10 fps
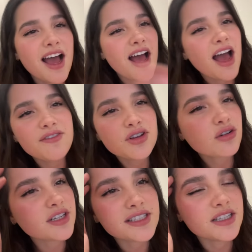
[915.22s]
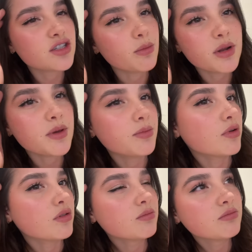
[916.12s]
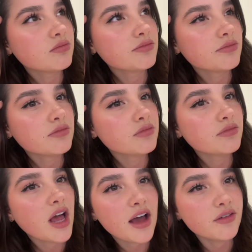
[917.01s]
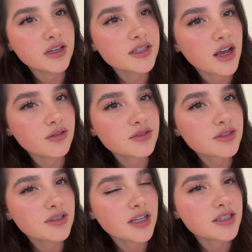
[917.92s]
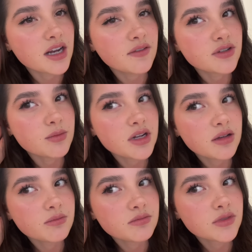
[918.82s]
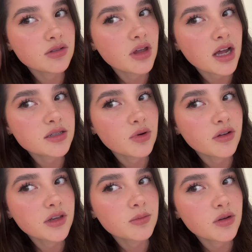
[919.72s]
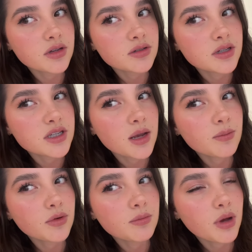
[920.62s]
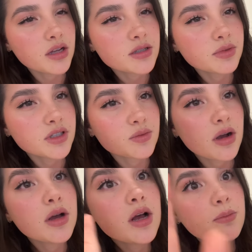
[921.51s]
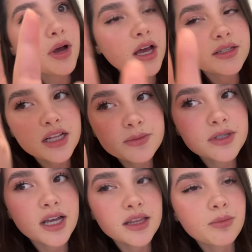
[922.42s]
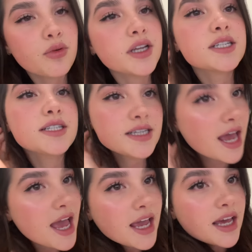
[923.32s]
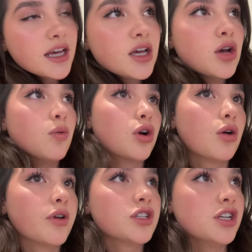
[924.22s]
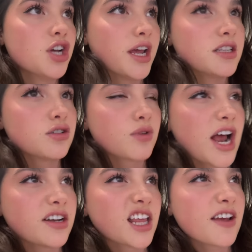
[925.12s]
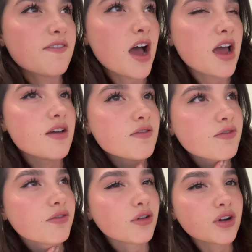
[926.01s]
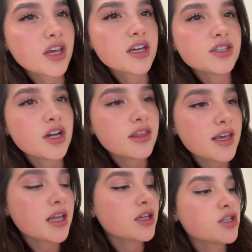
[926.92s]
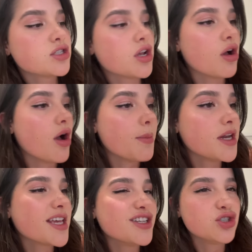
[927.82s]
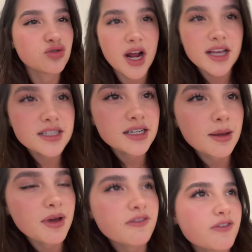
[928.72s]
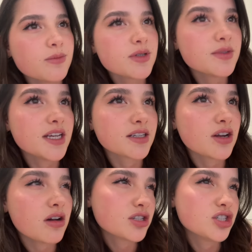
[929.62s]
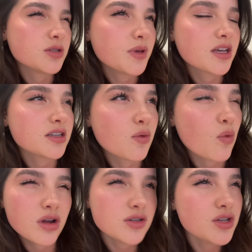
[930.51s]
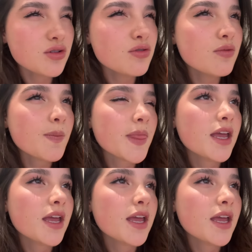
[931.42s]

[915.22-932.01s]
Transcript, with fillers: I've already seen so many people having sales and stuff so I'm gonna do that tomorrow. I think I'm going to an escape room possibly as well. But that's beside the point. Today, we're going to Jane's around like 5.30ish, I think. So I'm gonna get dressed. I might film some TikToks just because I want to.